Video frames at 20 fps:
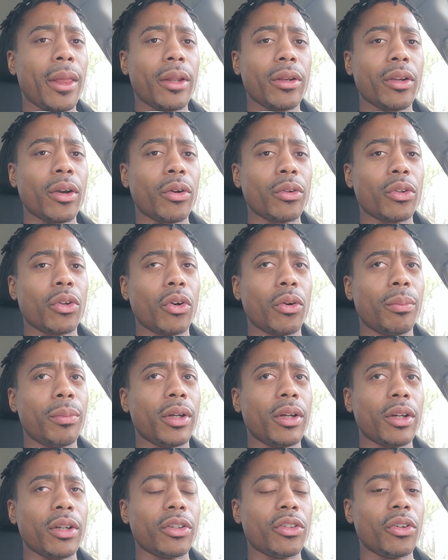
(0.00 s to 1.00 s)
Don't do it,
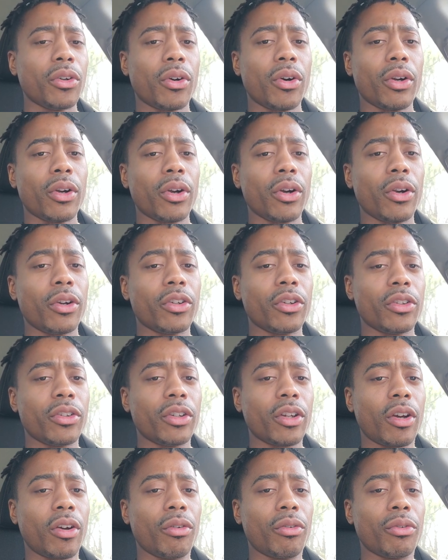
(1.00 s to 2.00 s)
because you're going to hurt
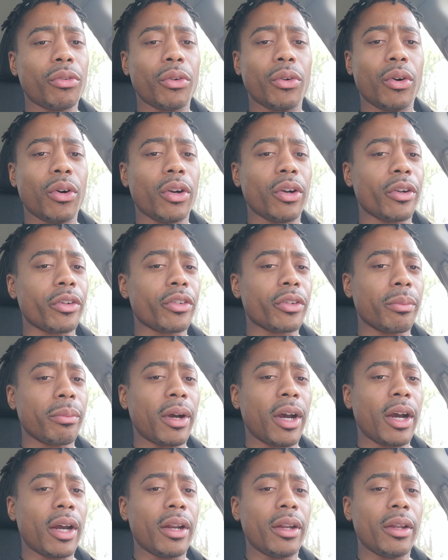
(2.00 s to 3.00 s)
yourself, you're going to hurt
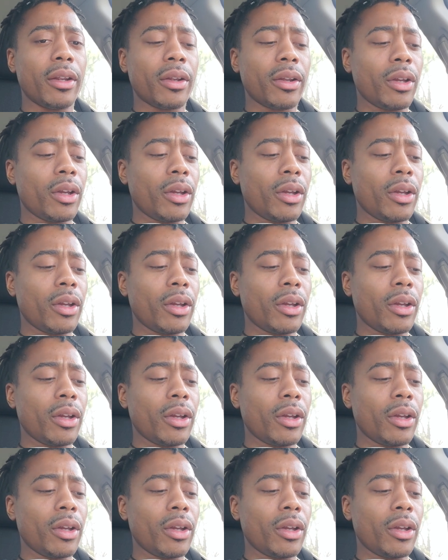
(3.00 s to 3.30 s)
somebody,